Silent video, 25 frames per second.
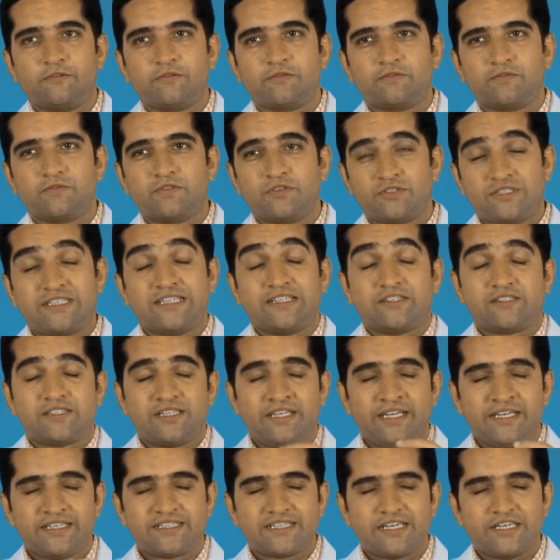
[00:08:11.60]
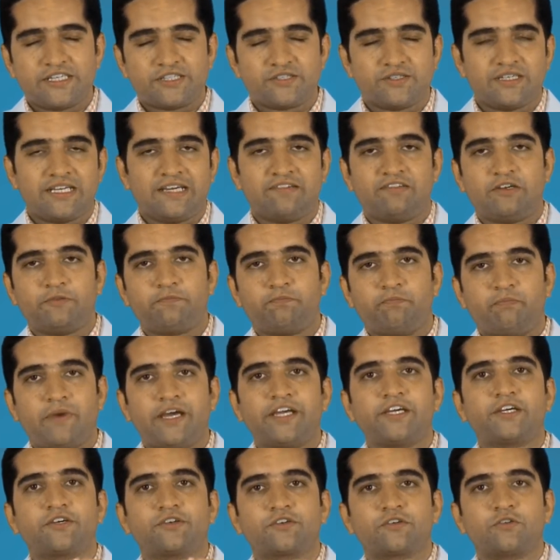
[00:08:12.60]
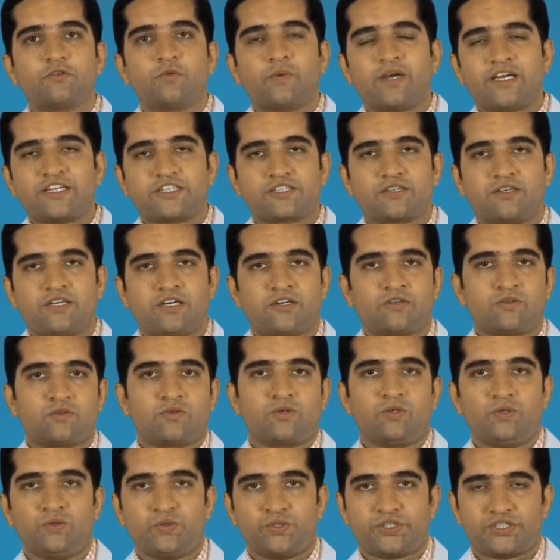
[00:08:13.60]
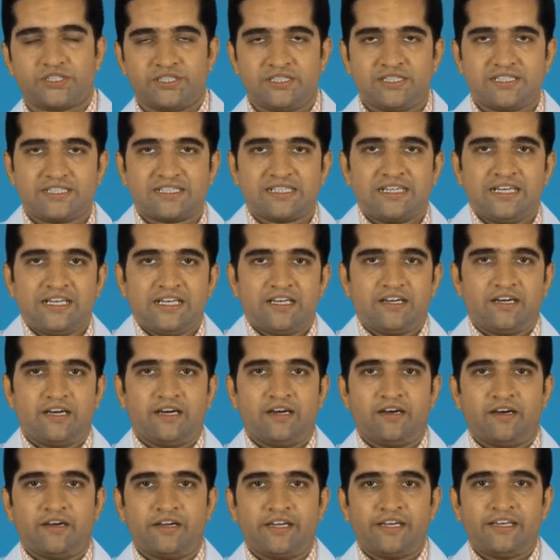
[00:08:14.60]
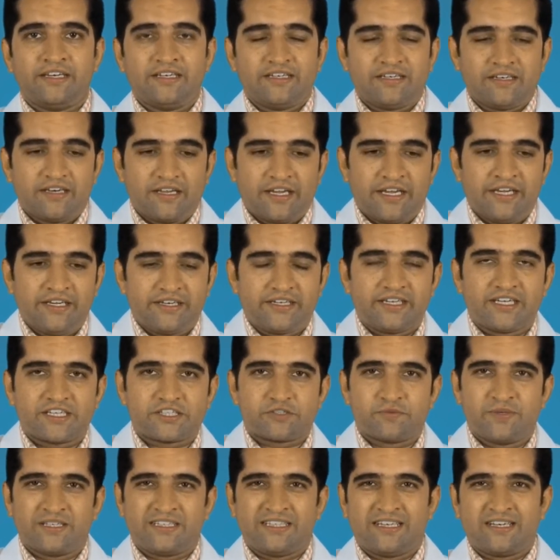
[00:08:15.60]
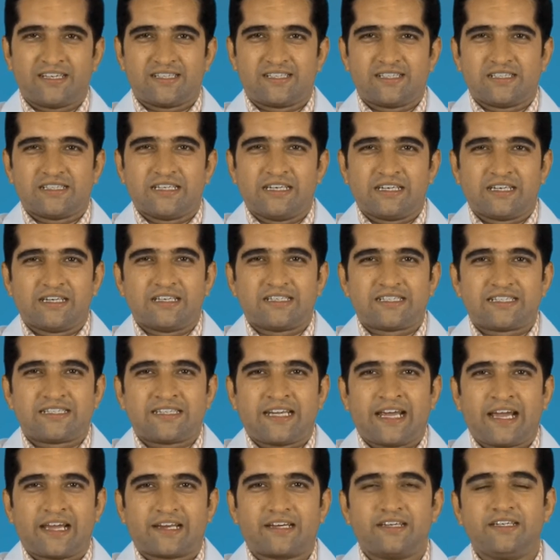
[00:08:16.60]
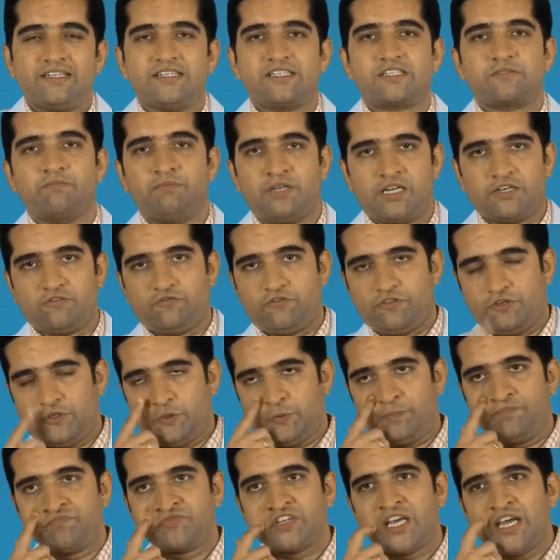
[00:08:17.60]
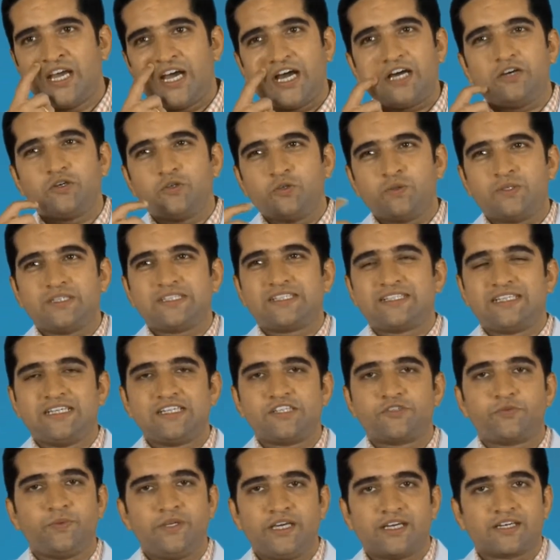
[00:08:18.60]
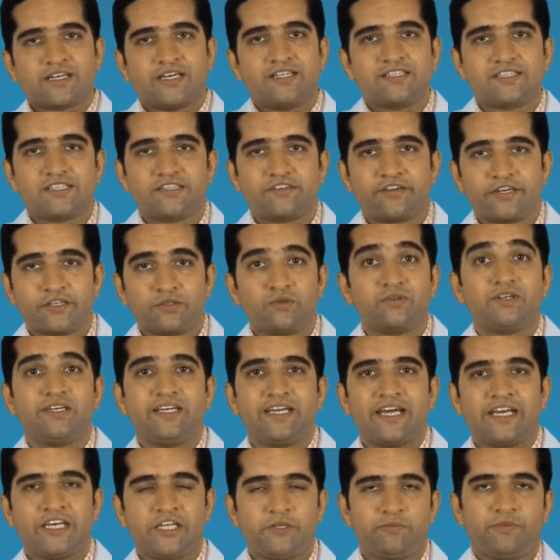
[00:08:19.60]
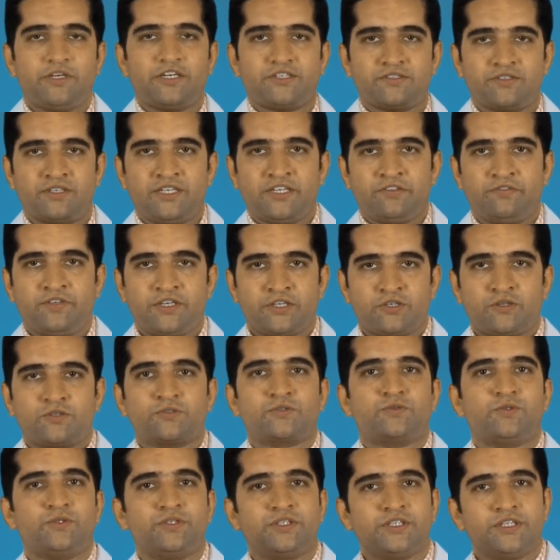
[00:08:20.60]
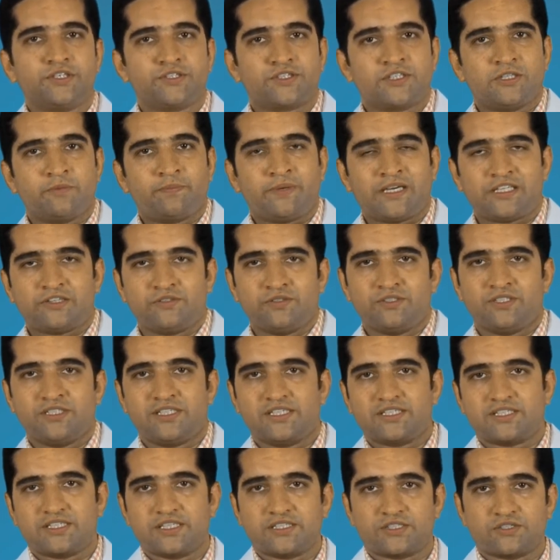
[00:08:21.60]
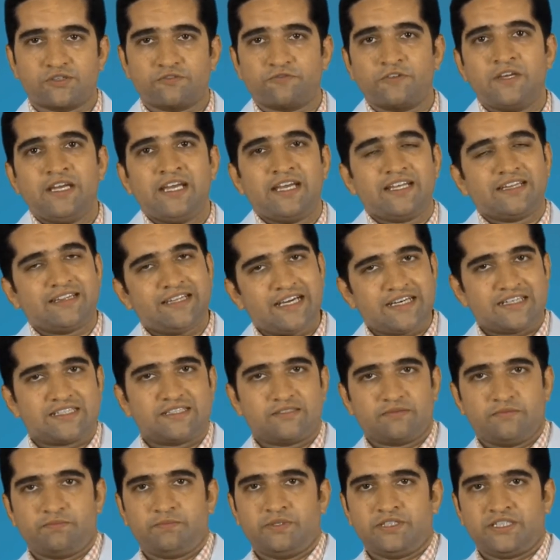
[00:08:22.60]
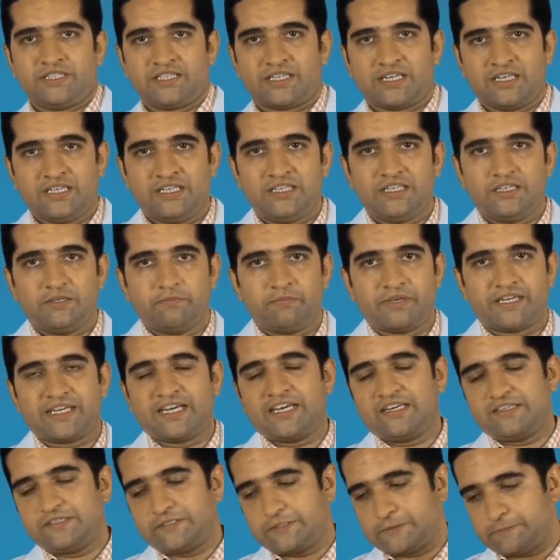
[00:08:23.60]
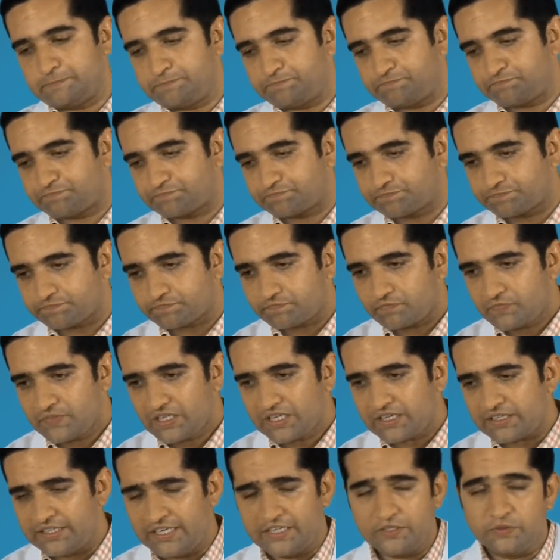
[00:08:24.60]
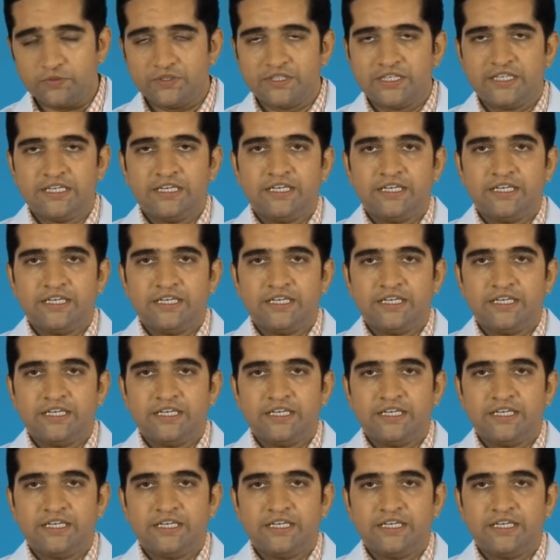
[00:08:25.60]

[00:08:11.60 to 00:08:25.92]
develop microvascular occlusions in areas where there is a little stagnant blood flow. However, since we are considering only anemia today, we are not going into the pathogenesis of that particular mechanism. Now,